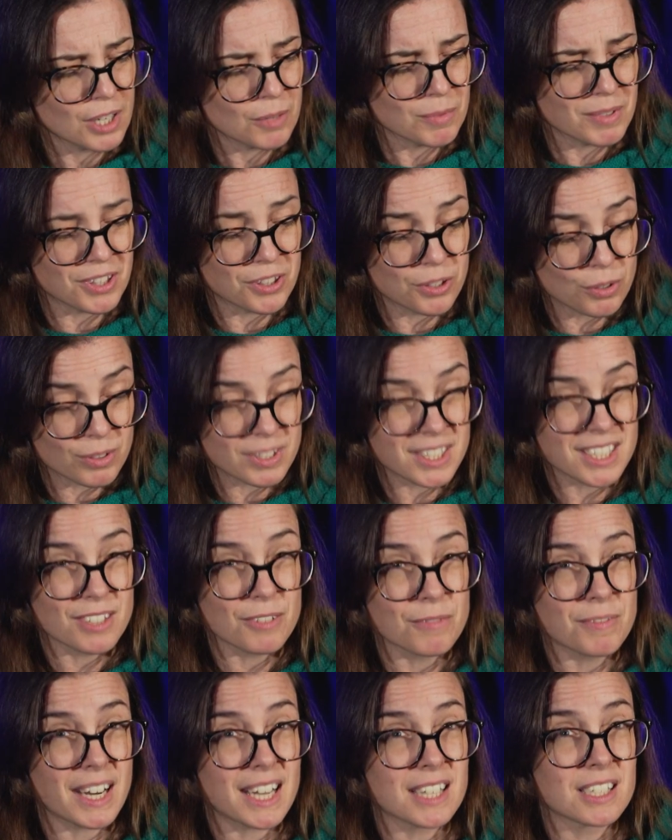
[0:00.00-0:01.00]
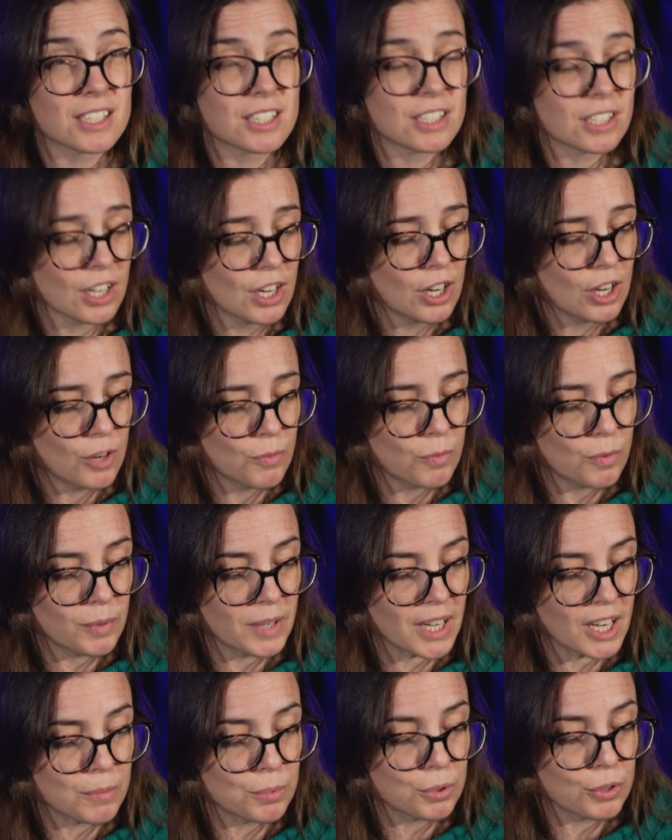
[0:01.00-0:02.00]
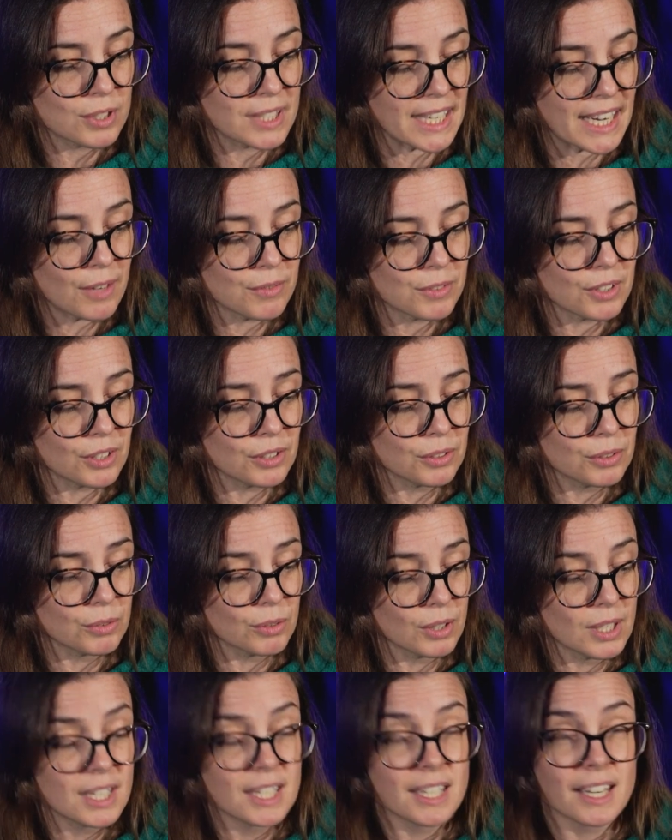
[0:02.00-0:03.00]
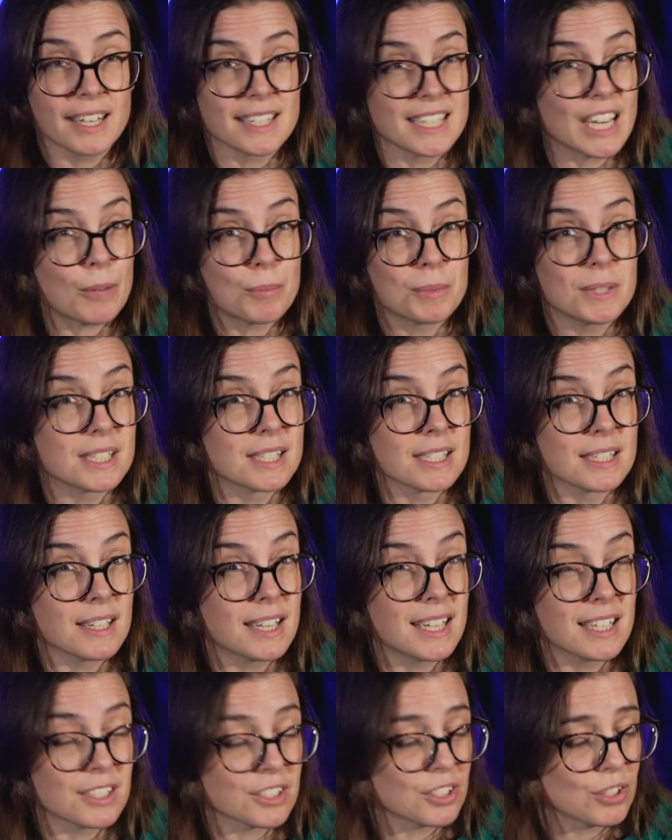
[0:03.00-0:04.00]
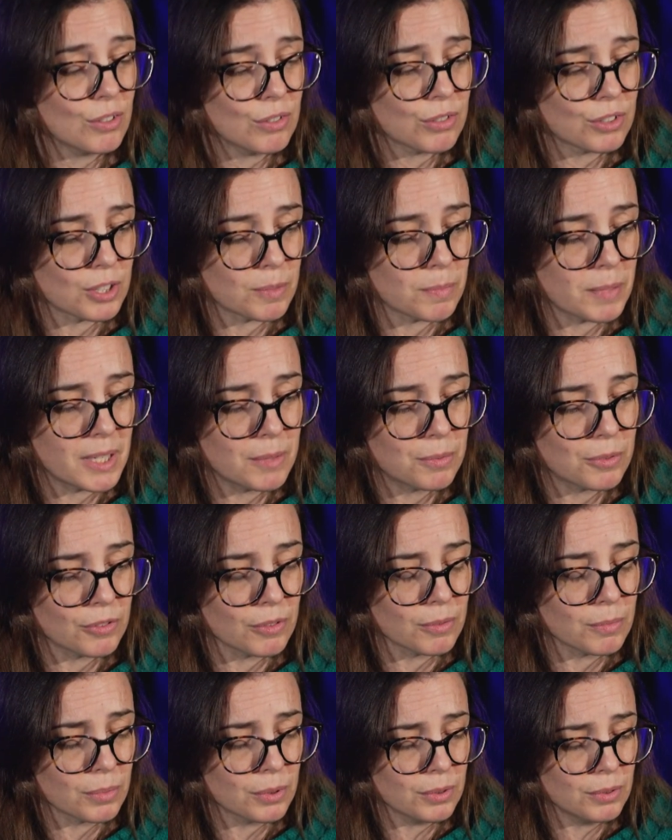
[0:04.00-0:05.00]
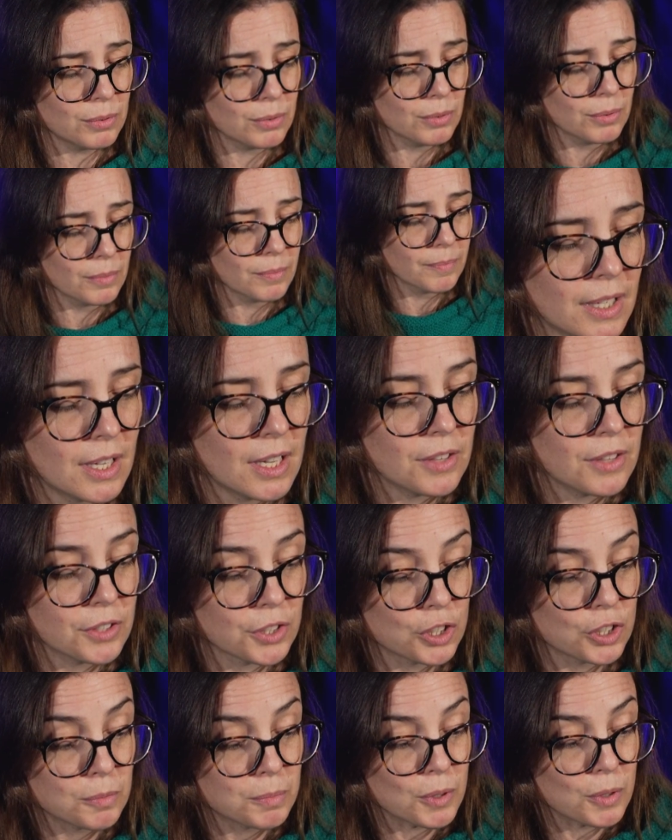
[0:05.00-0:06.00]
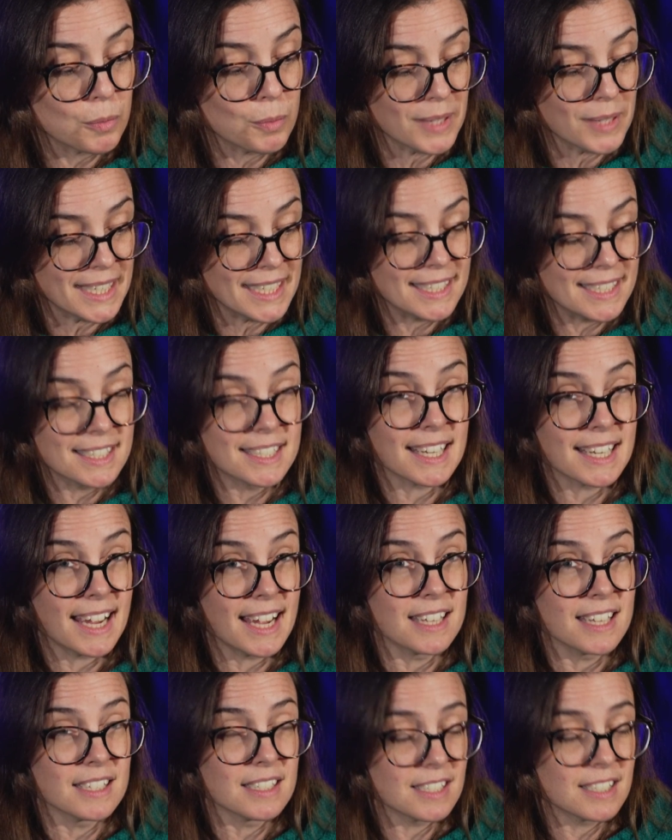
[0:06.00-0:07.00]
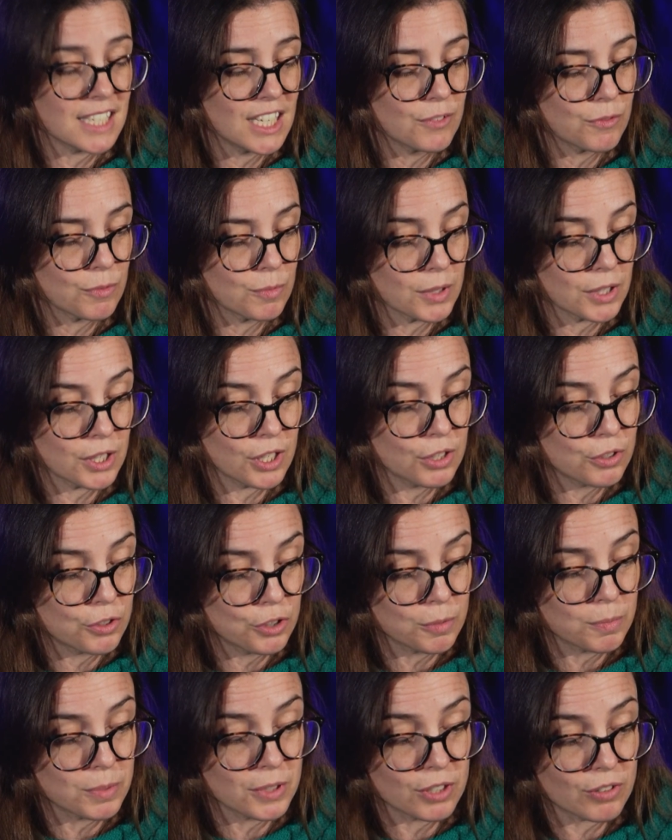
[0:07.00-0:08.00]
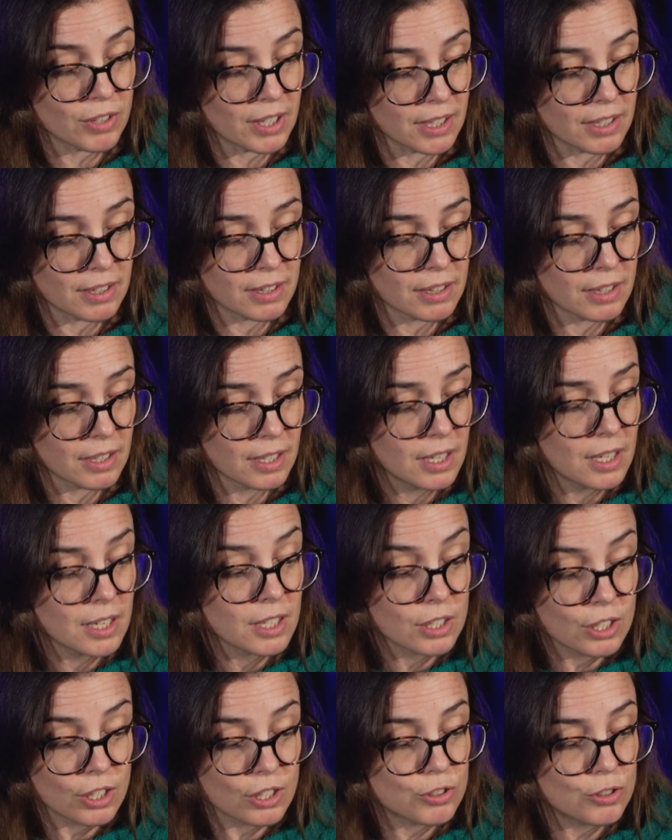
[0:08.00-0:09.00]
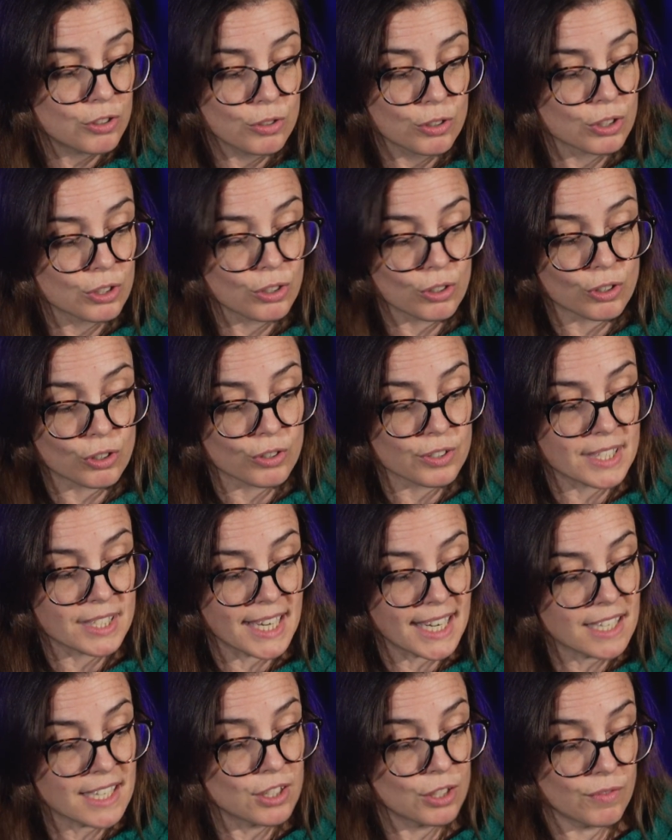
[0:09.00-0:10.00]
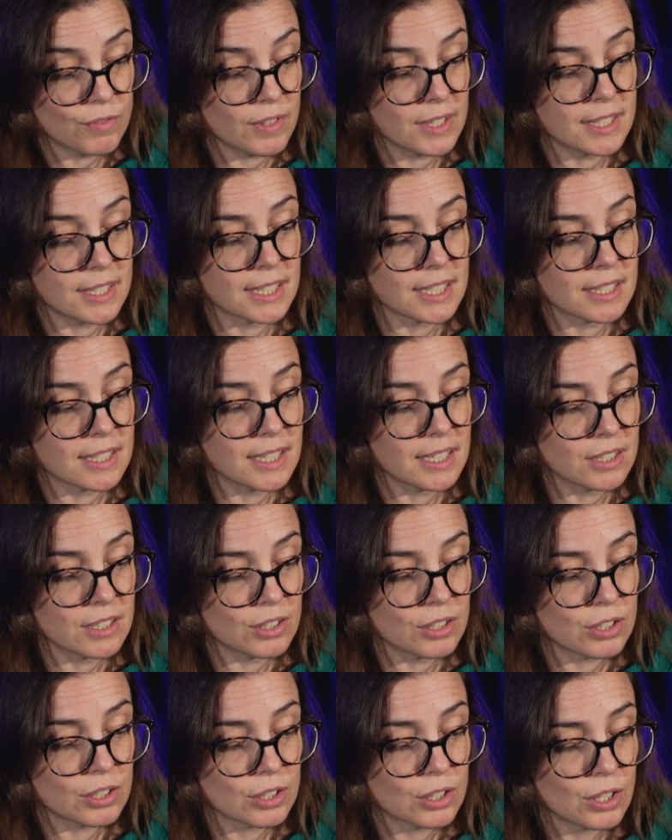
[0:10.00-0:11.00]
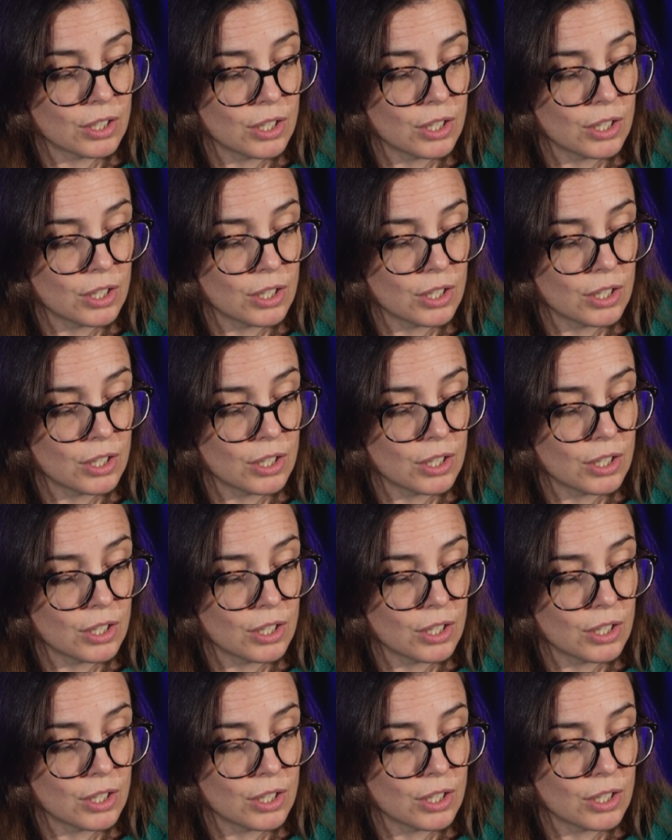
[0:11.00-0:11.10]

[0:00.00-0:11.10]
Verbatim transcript: We saw it in a flash of what we had put down the loo, like nappies and nails, not just paper and poo. The gulper wheezed, and, even with her super strength, Gertrude could not contain the rising stench.